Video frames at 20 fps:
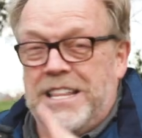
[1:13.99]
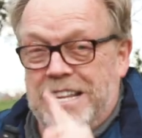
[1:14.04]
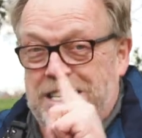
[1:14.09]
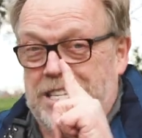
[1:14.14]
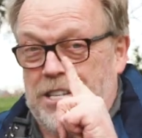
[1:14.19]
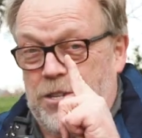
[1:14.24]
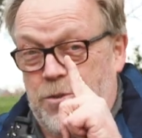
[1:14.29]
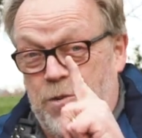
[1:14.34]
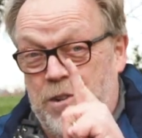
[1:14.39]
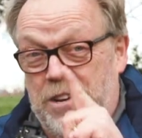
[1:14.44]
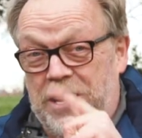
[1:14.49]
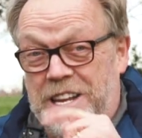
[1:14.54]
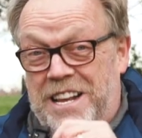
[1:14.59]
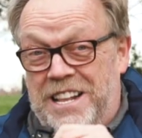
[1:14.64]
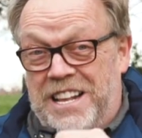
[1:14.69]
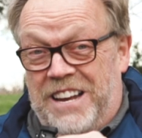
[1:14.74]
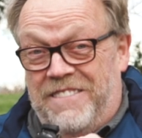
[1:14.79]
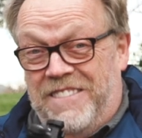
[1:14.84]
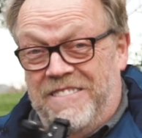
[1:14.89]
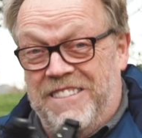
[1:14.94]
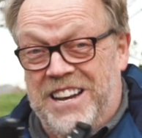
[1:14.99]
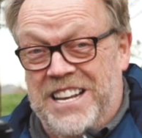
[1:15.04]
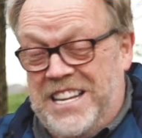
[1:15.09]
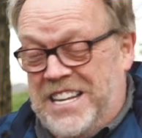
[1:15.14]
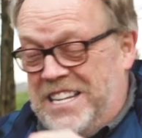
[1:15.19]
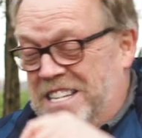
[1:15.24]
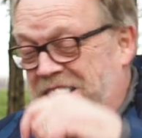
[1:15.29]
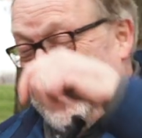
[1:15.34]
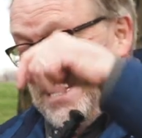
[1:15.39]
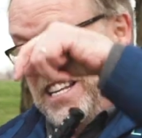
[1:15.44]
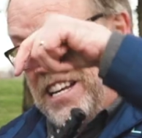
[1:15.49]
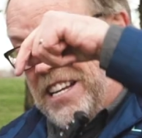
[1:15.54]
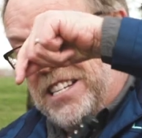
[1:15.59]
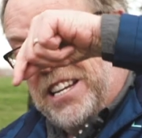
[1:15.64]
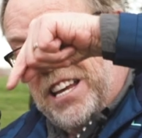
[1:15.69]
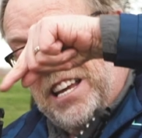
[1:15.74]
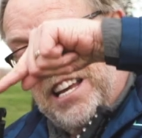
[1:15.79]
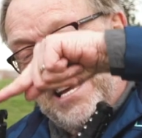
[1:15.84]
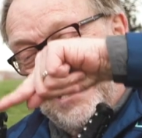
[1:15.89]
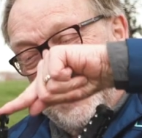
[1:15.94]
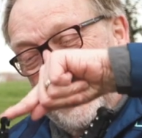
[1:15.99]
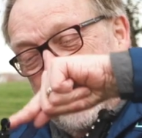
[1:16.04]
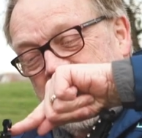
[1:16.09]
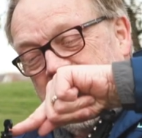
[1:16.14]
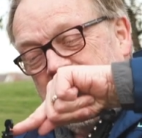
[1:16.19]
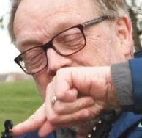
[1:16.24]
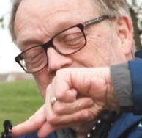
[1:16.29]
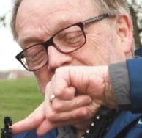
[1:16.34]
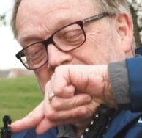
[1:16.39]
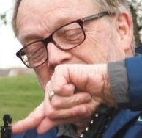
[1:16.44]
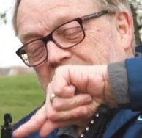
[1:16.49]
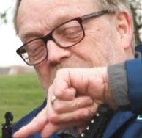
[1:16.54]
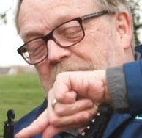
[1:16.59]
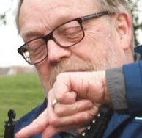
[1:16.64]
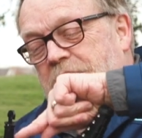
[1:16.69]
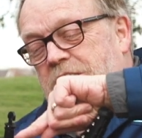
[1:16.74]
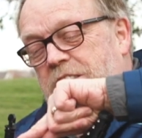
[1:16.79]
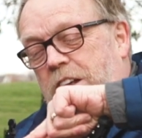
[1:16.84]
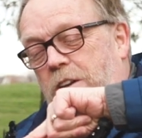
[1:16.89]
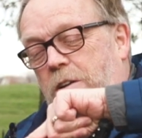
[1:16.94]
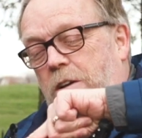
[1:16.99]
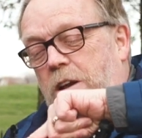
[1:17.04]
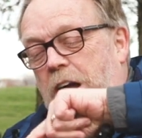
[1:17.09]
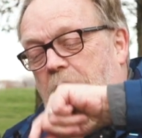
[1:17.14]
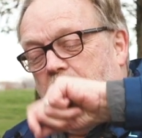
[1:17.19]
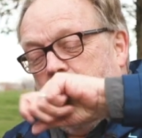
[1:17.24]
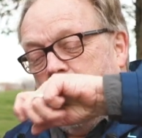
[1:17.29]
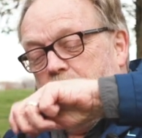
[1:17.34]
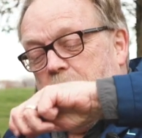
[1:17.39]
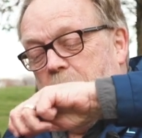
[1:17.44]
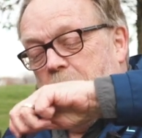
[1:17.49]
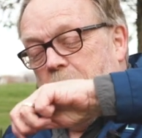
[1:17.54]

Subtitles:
This is really clever. Wait till you see this. Inside the center column,